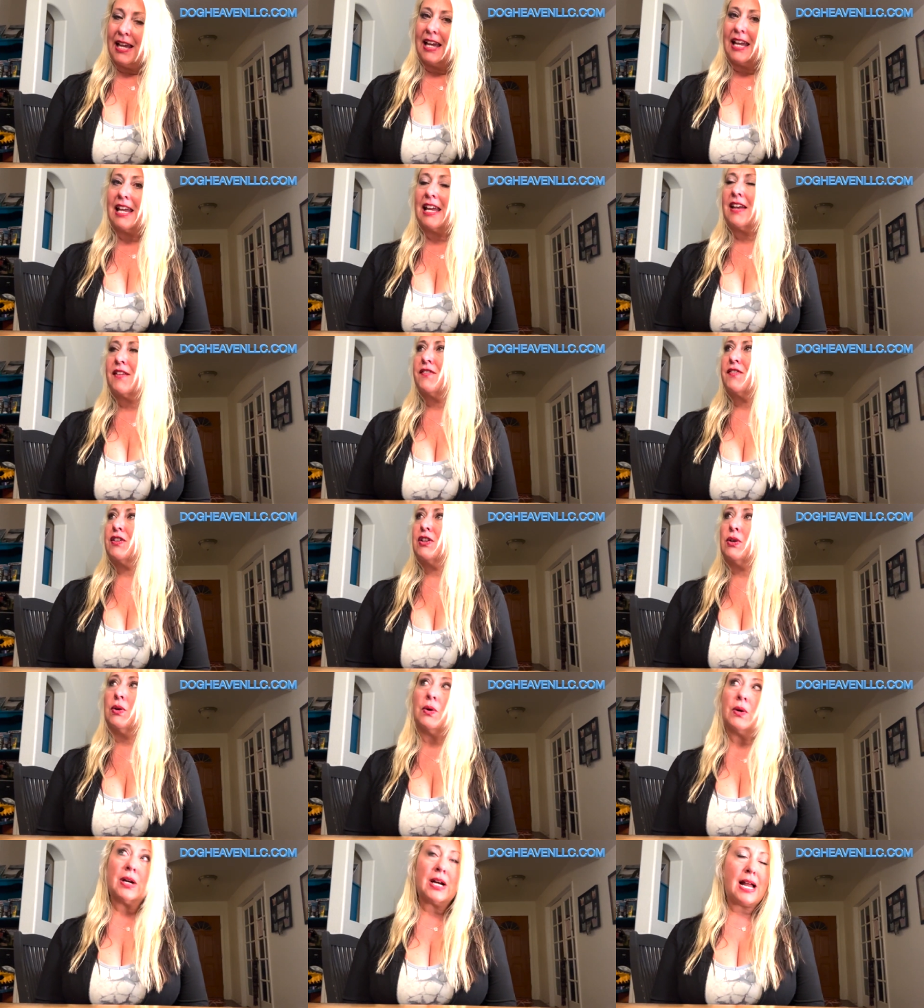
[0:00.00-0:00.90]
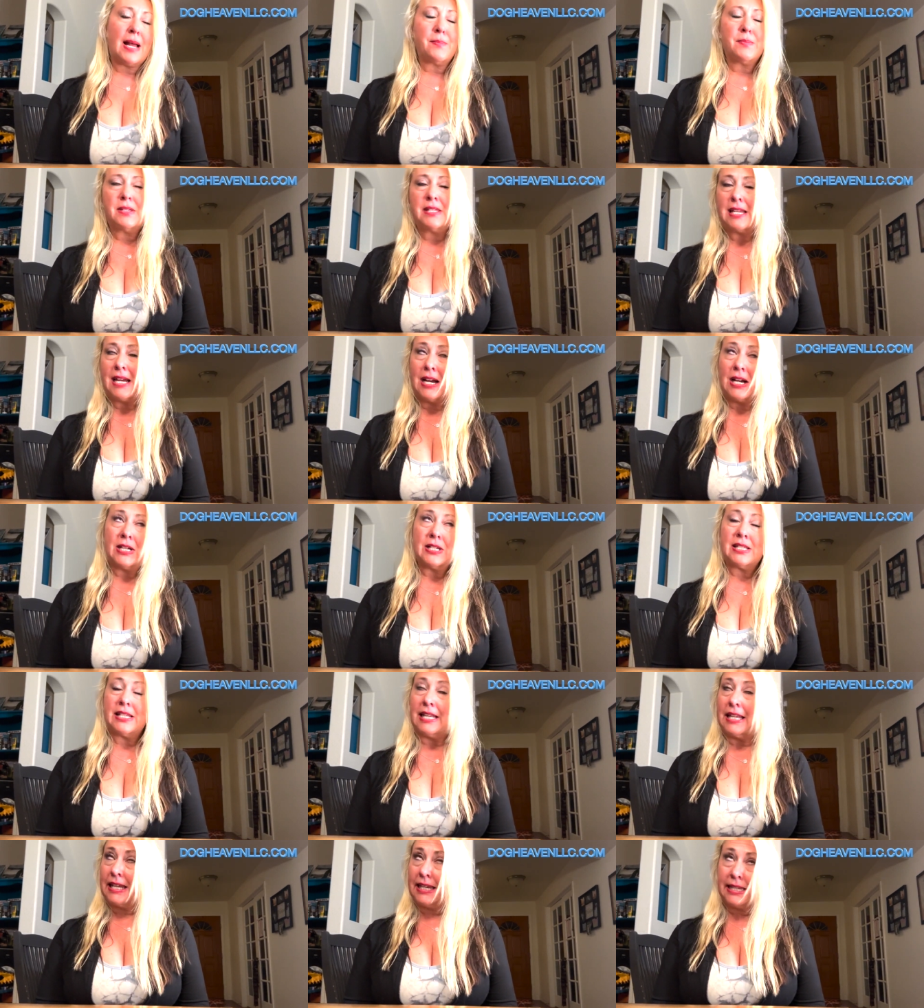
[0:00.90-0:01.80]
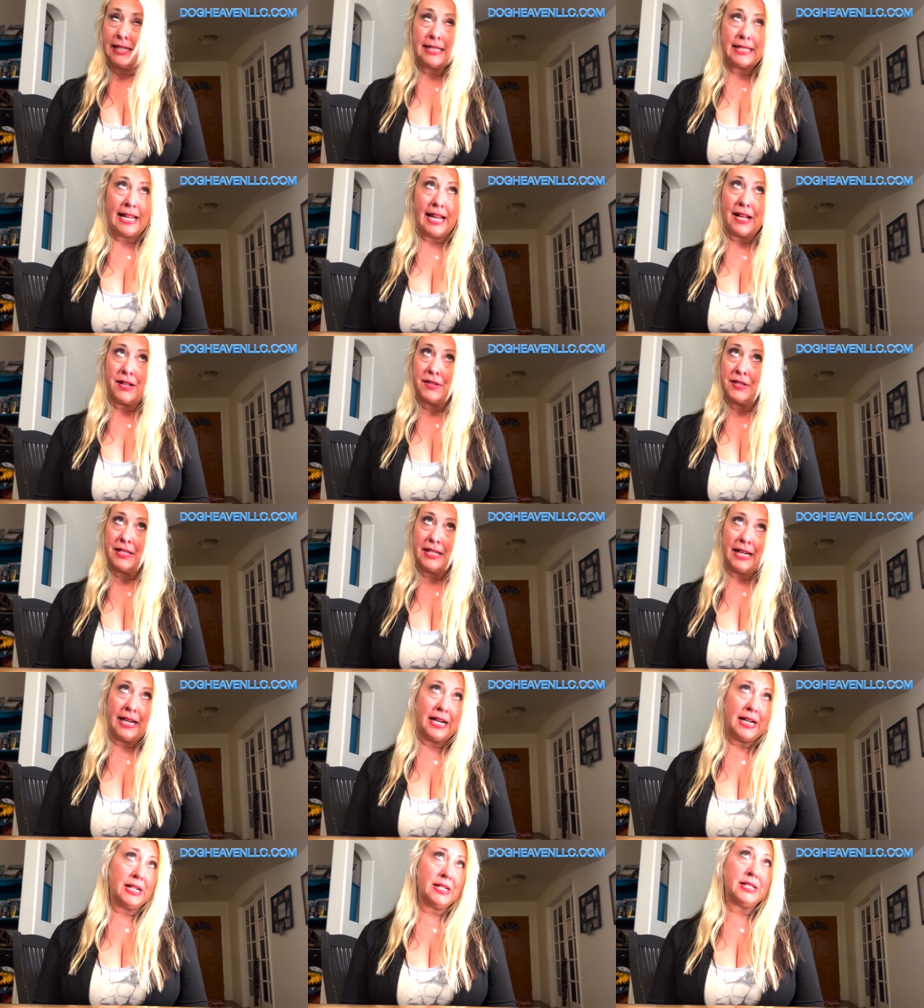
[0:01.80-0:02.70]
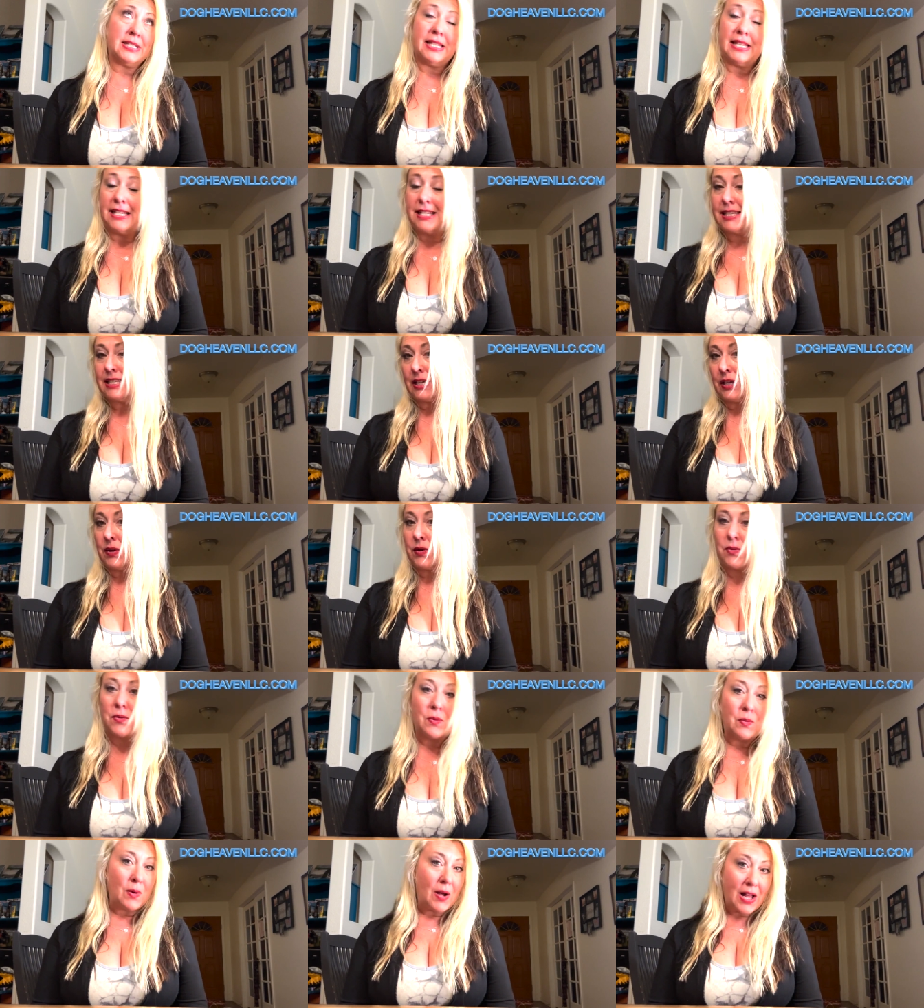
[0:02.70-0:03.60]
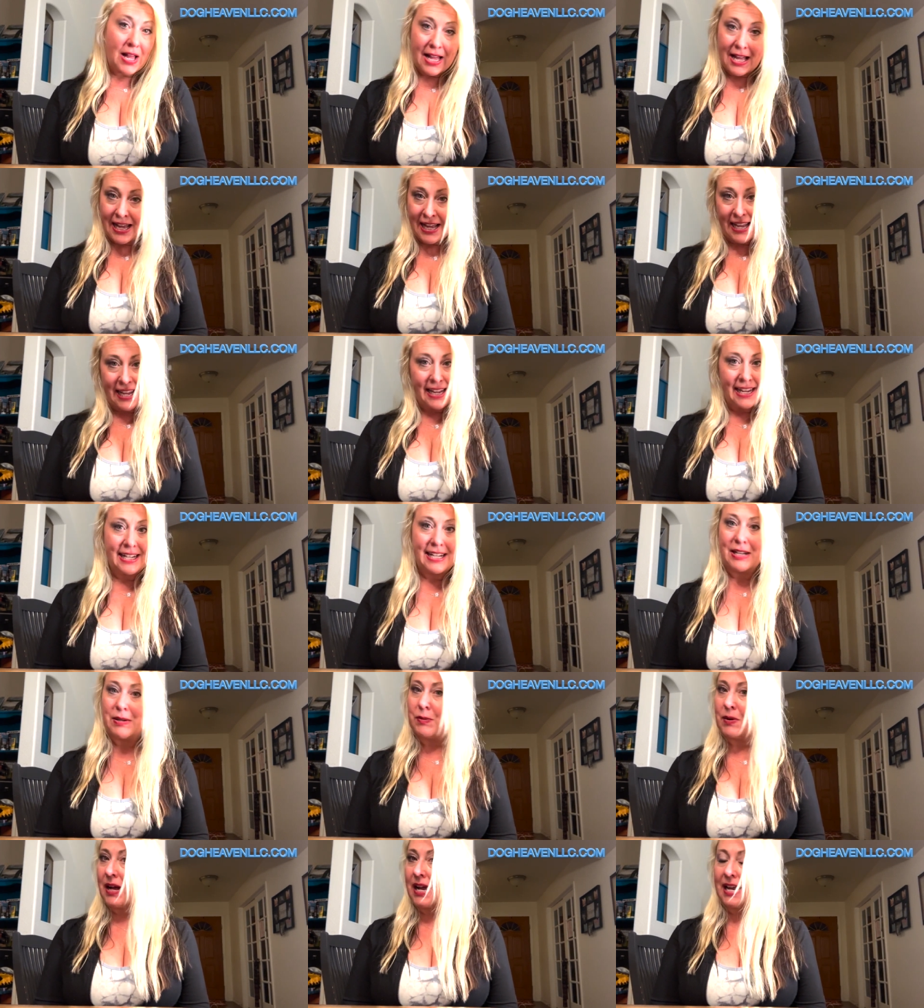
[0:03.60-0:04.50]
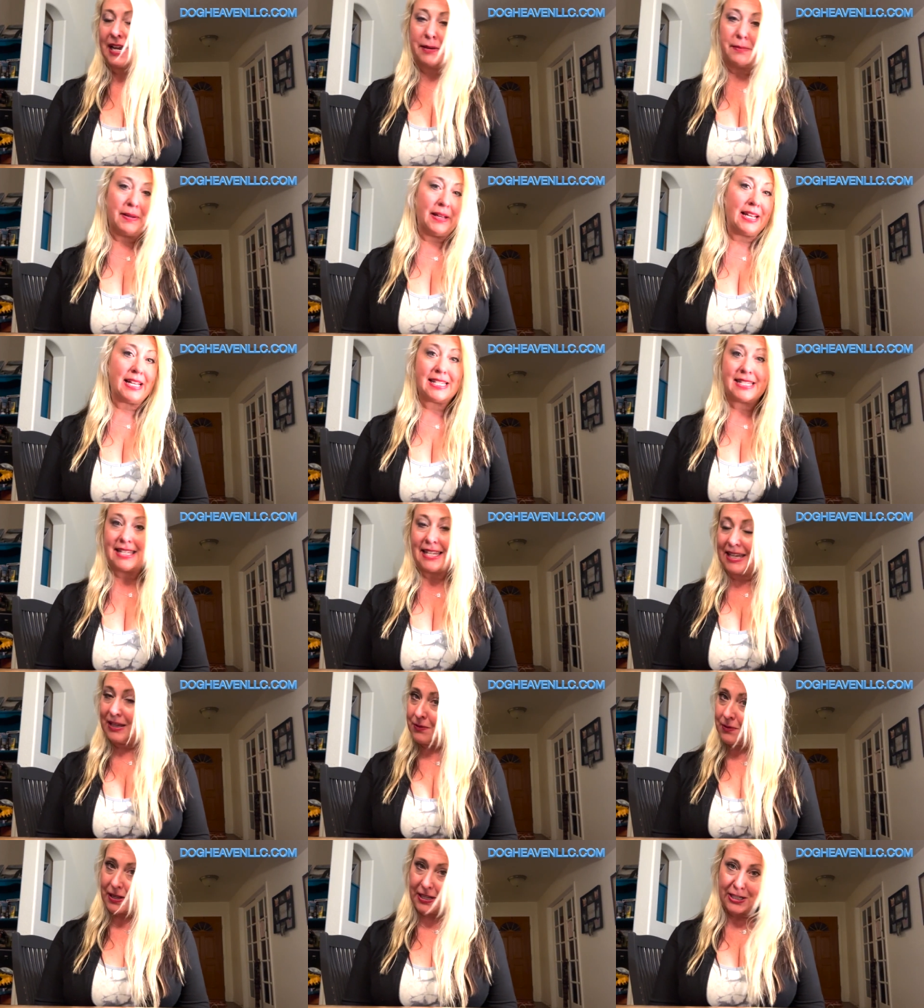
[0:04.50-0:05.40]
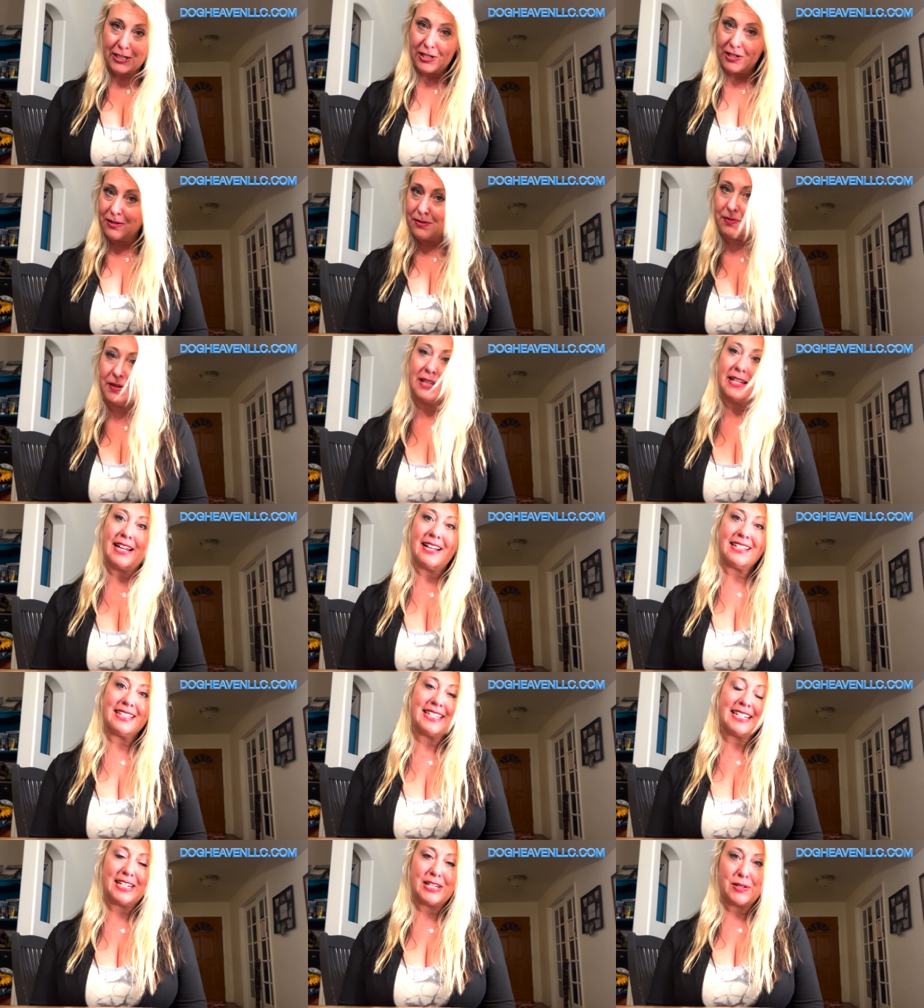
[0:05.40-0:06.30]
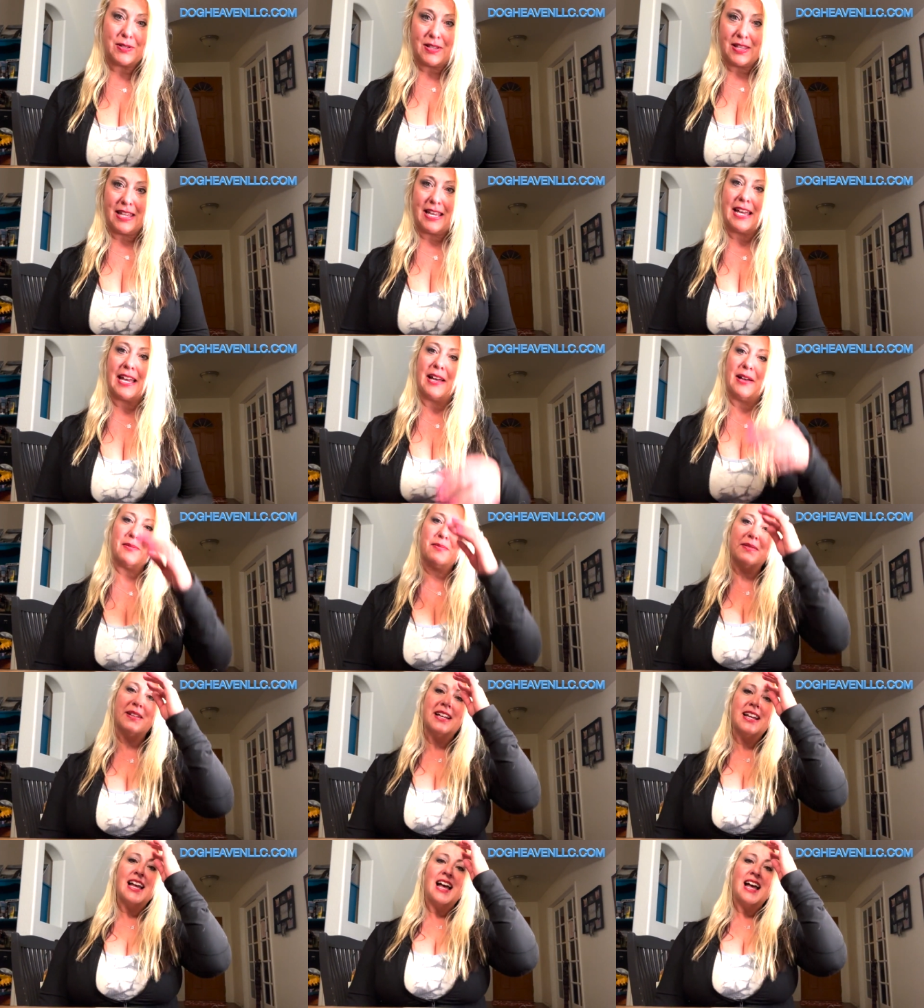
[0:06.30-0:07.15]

If you're upstairs and he's downstairs, he's gonna whine and whine because he wants you to be downstairs with him.